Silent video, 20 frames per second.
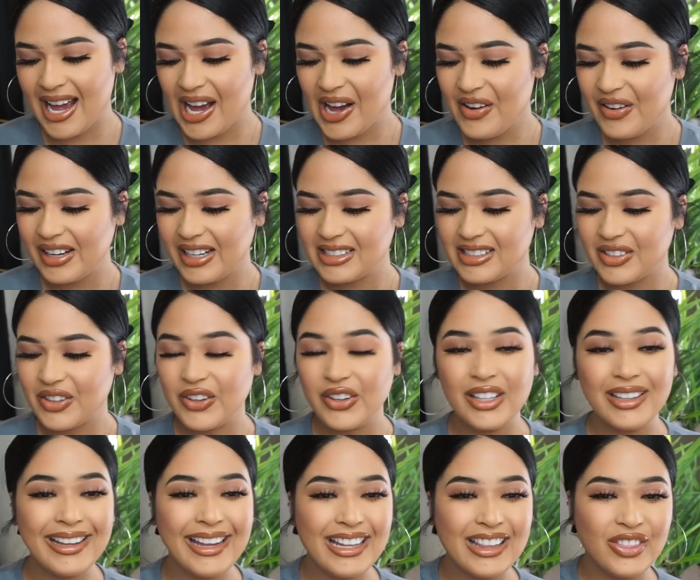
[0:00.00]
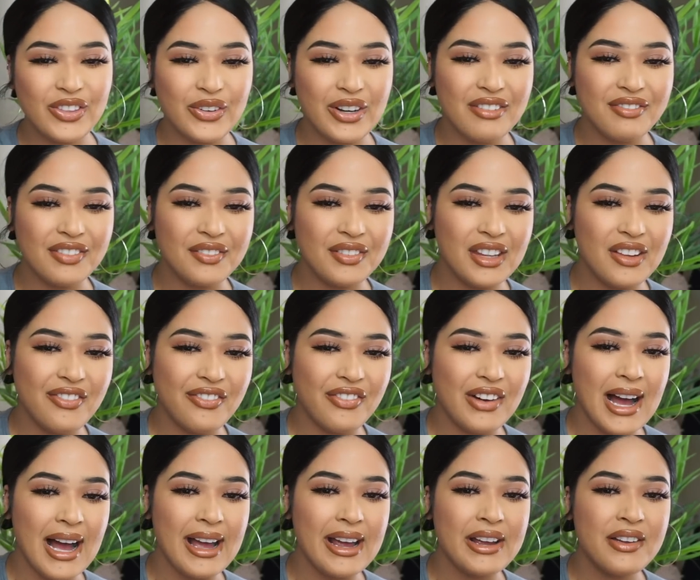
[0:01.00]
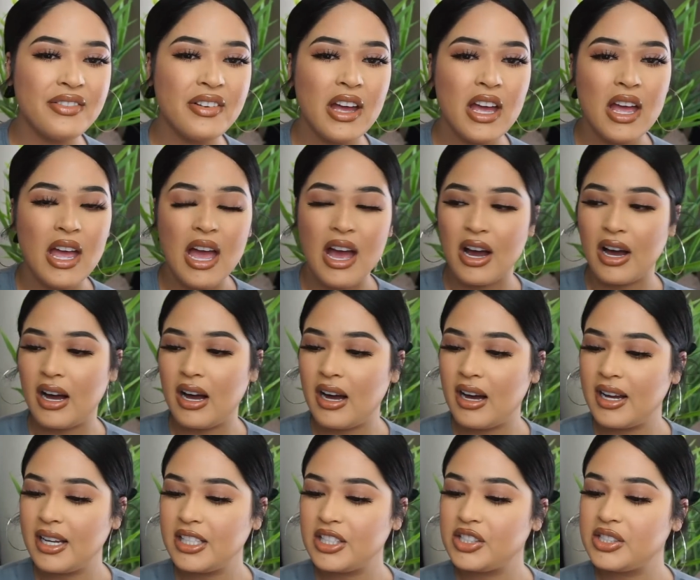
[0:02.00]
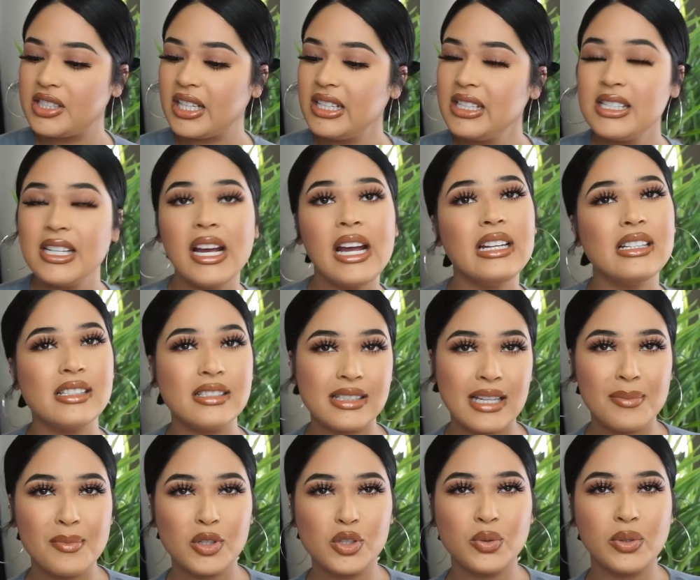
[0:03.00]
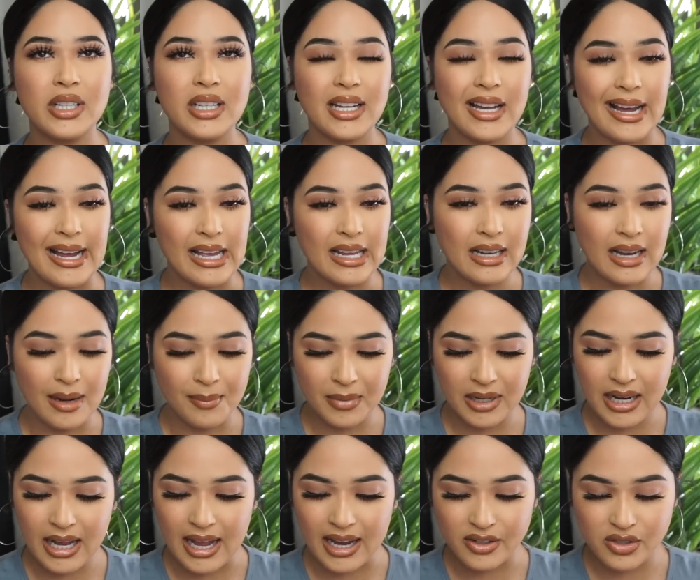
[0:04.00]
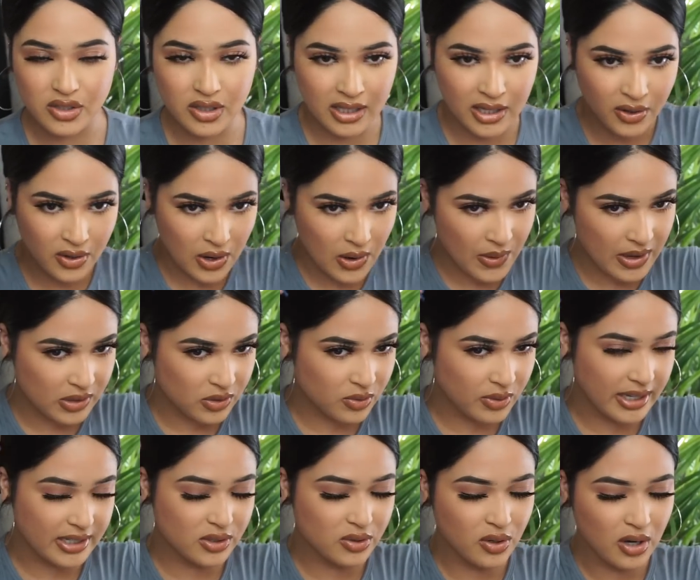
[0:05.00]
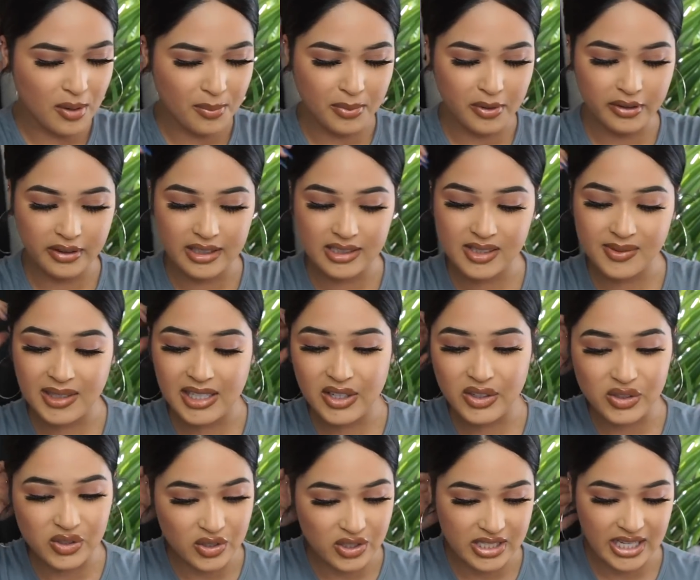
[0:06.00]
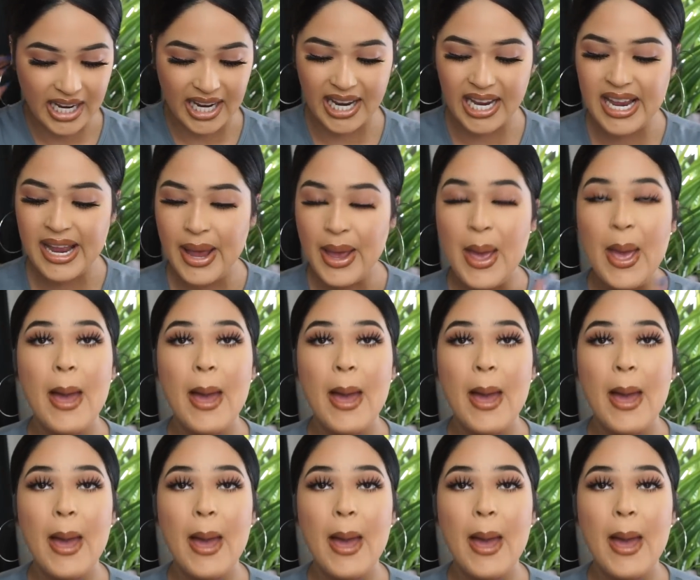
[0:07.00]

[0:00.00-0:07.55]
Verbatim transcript: now, it is currently 3.55 on uh, Sunday, December 29. I'm gonna actually go and try to upload this video today.